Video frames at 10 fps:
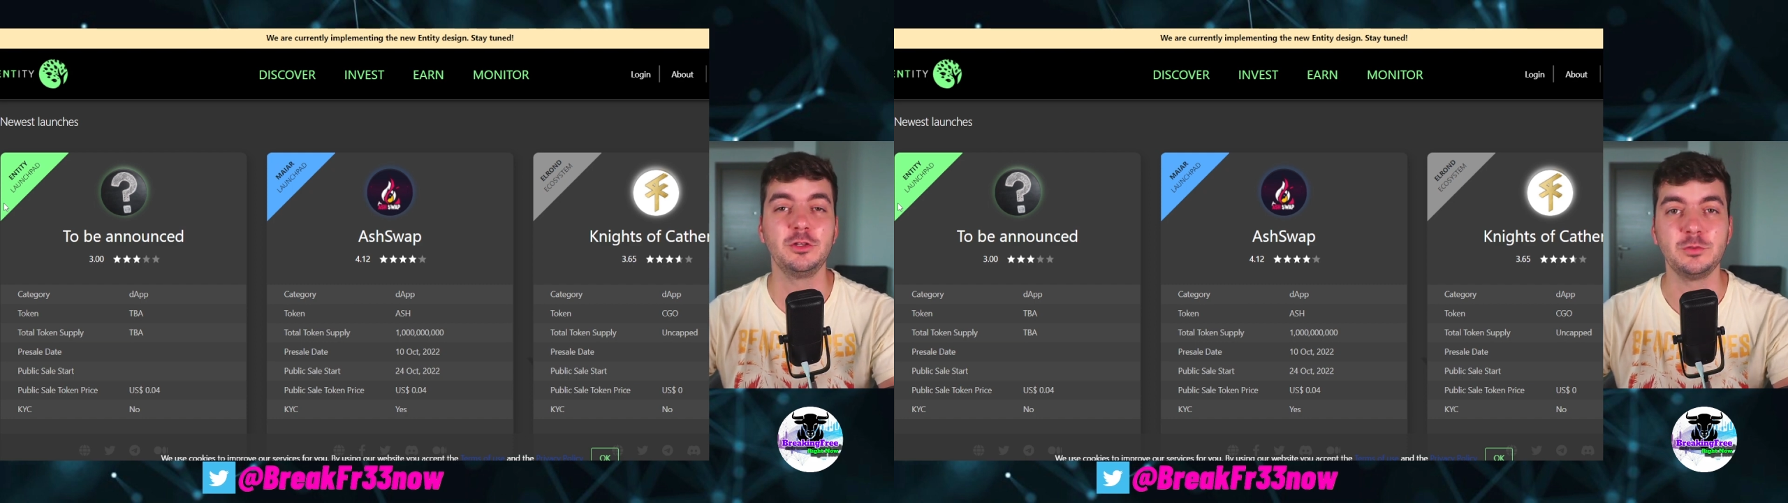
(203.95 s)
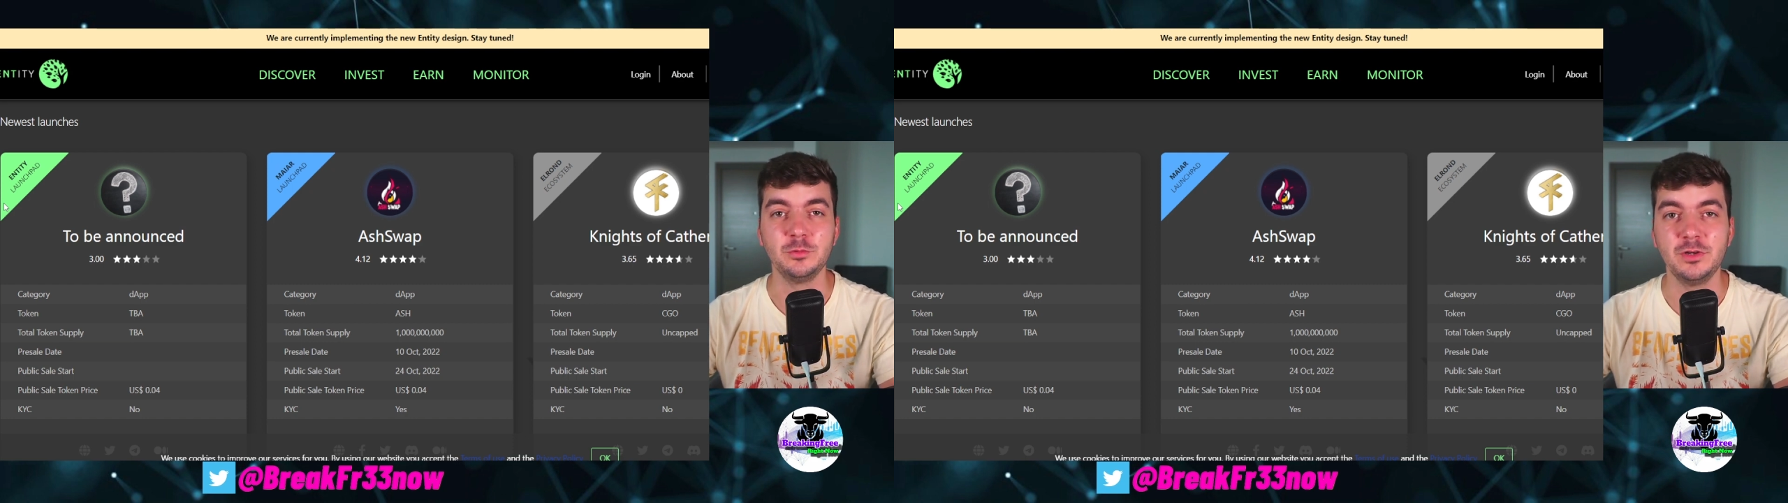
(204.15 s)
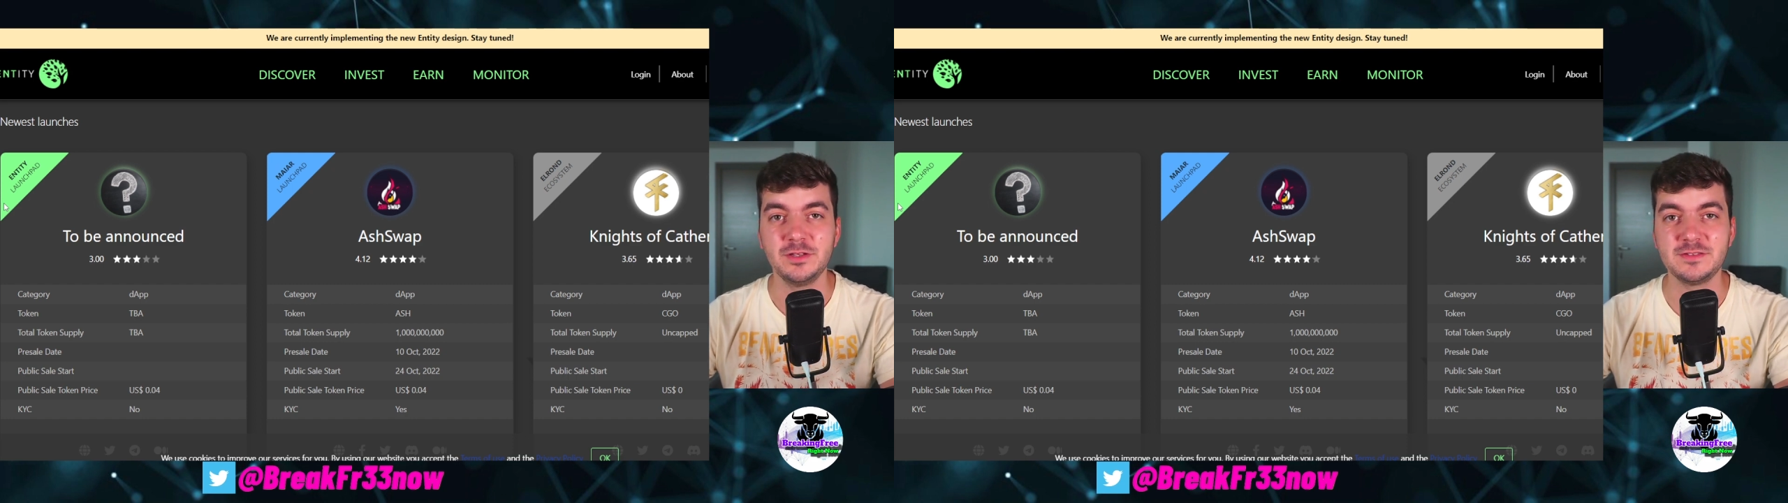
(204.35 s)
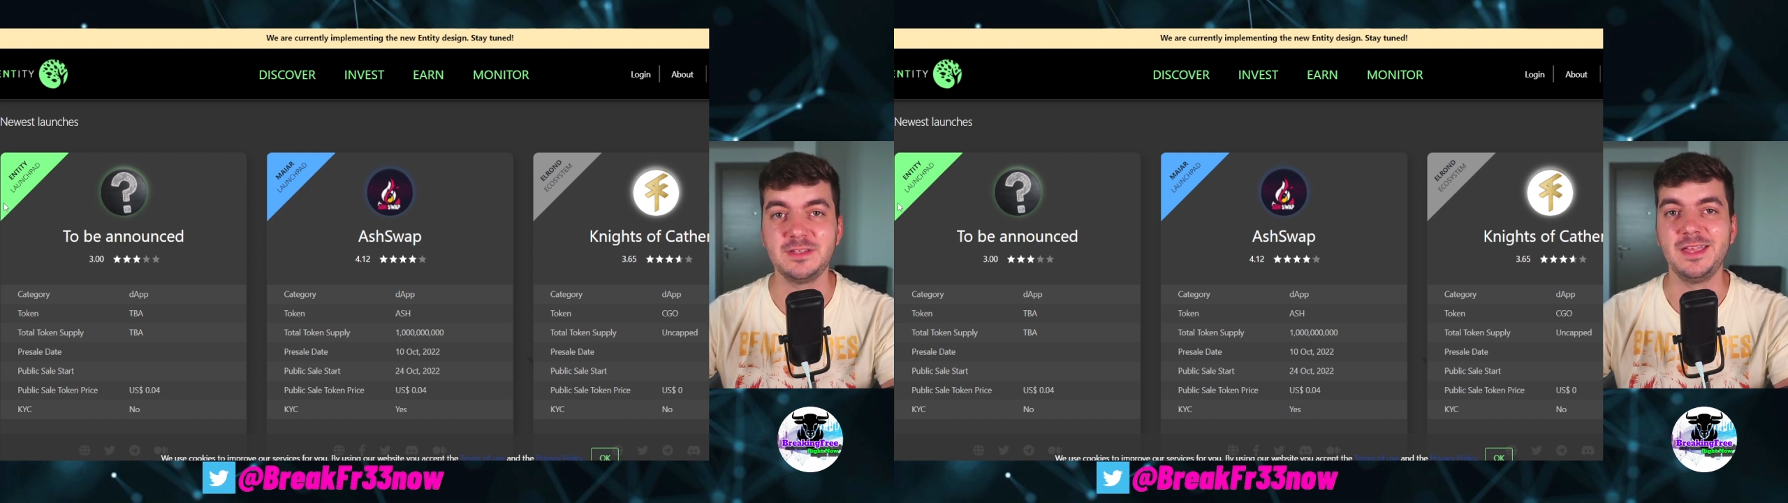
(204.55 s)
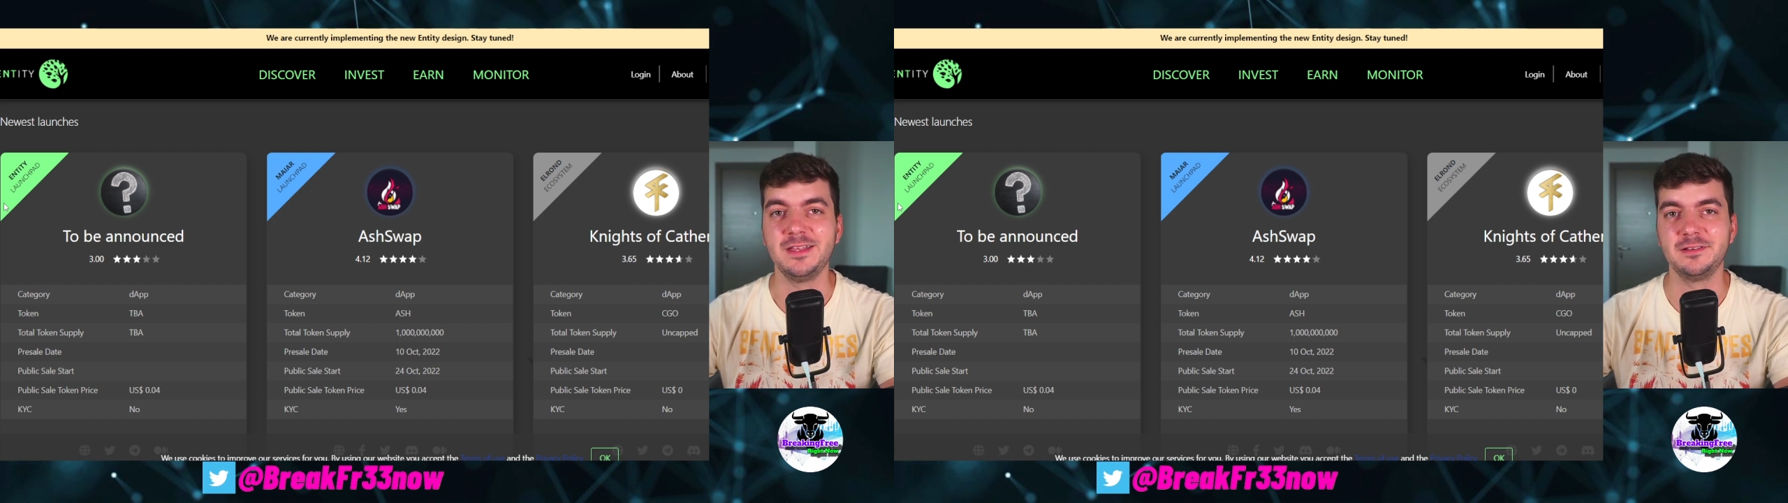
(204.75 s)
to
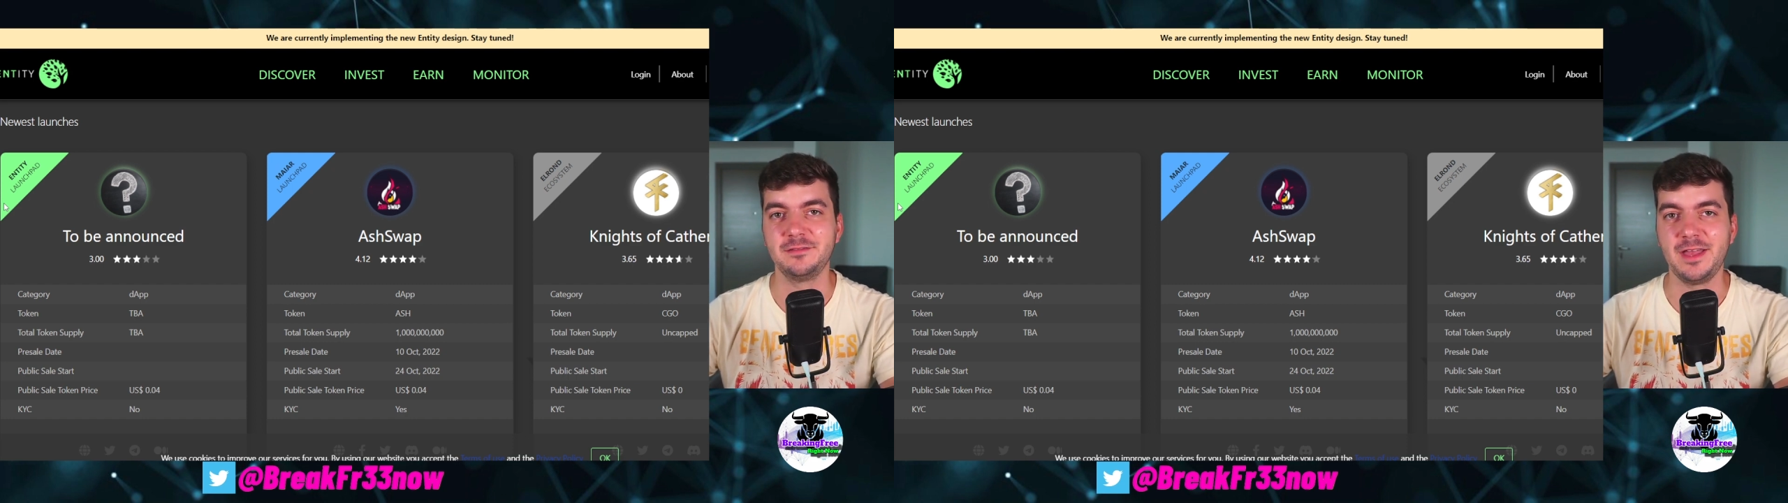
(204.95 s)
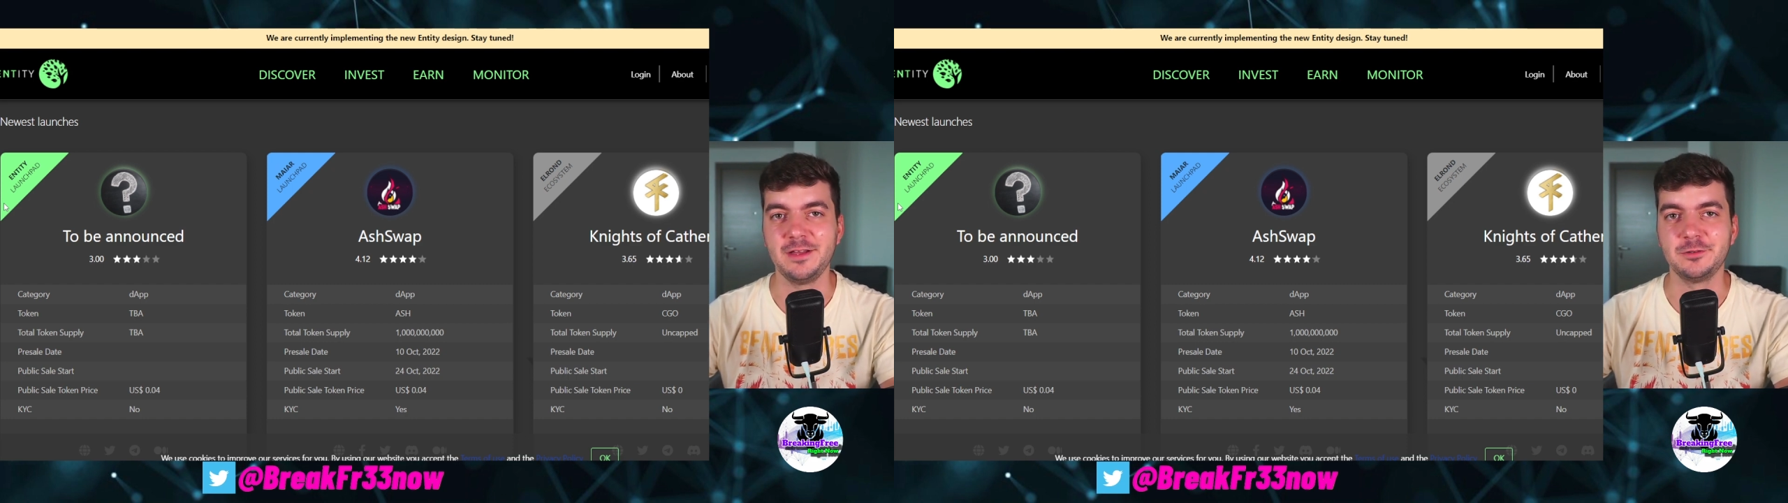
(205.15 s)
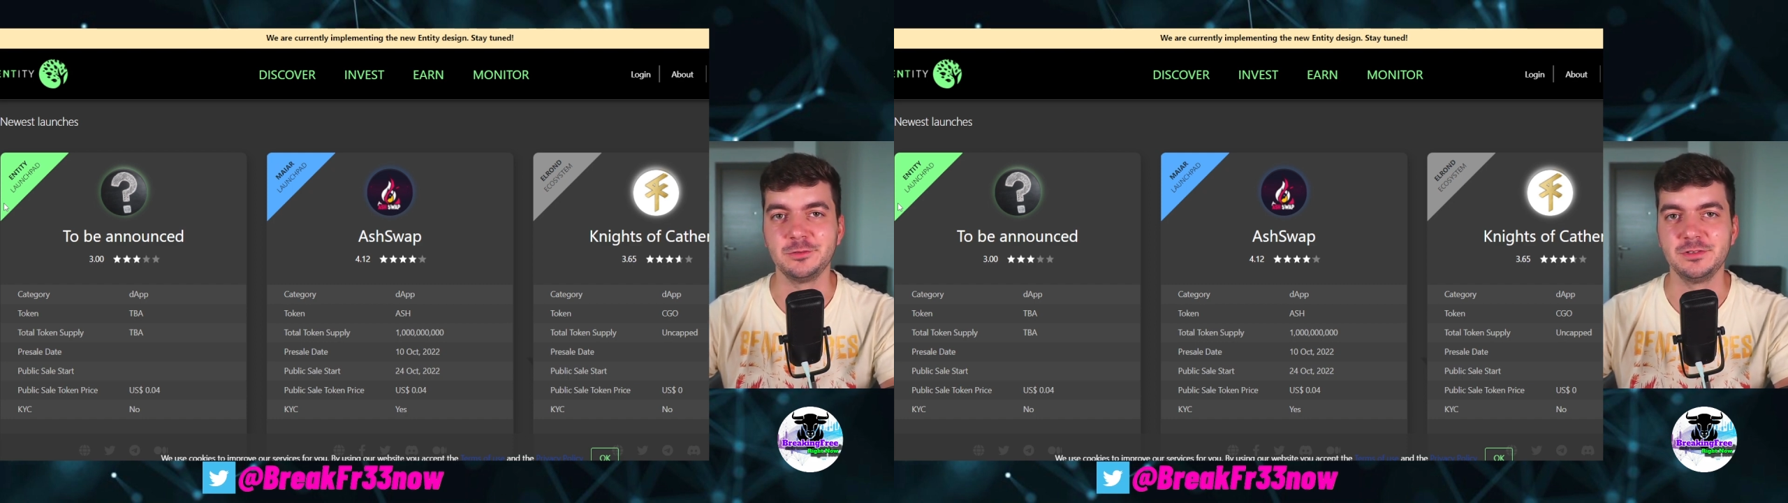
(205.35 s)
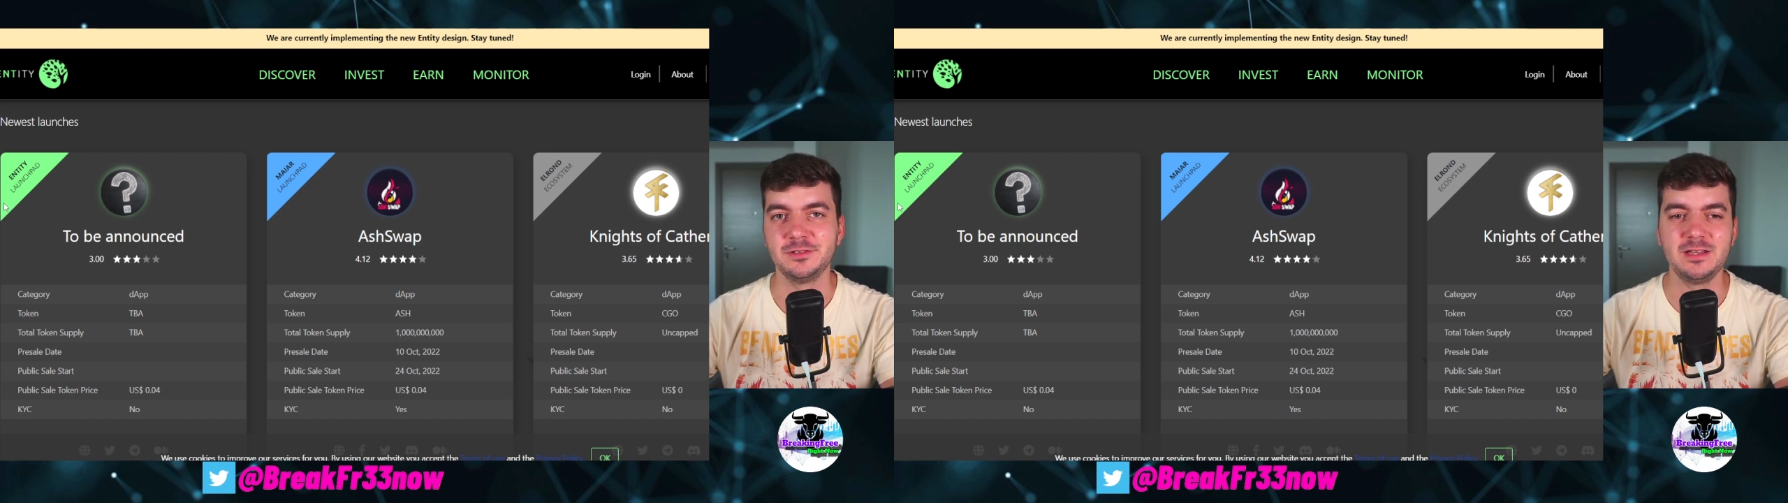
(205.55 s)
stake Elrond.